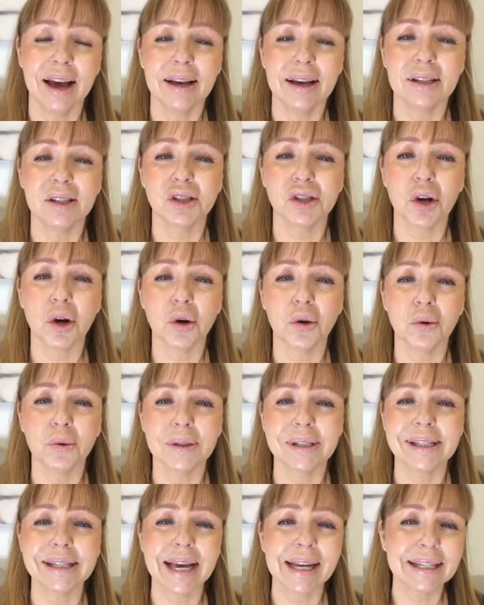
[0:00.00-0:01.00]
So
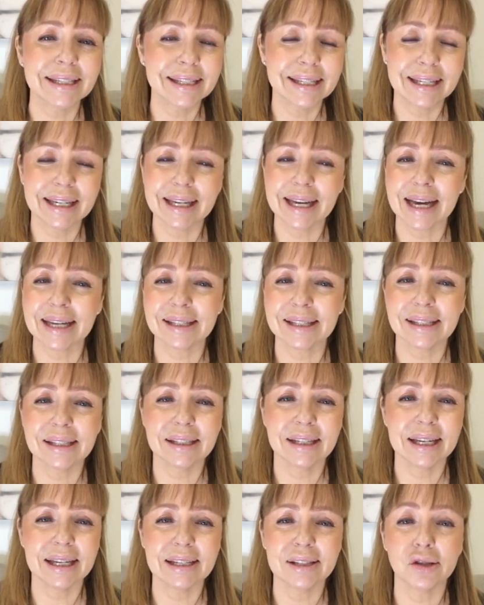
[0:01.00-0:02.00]
salicylic
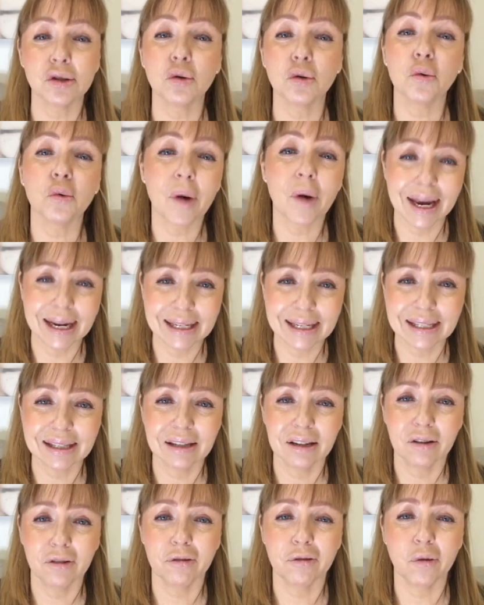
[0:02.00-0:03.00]
acid is great
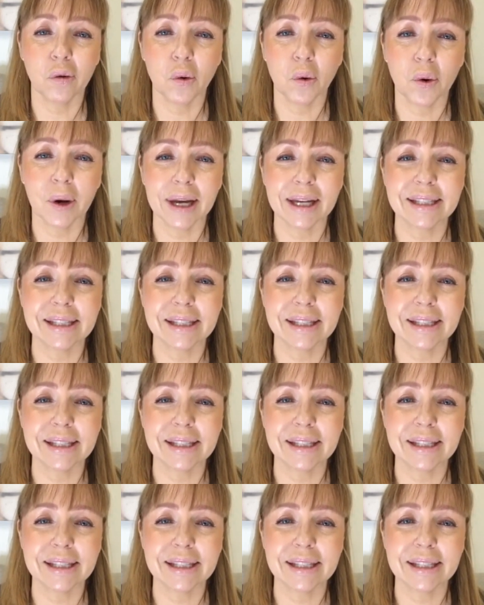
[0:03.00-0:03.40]
for,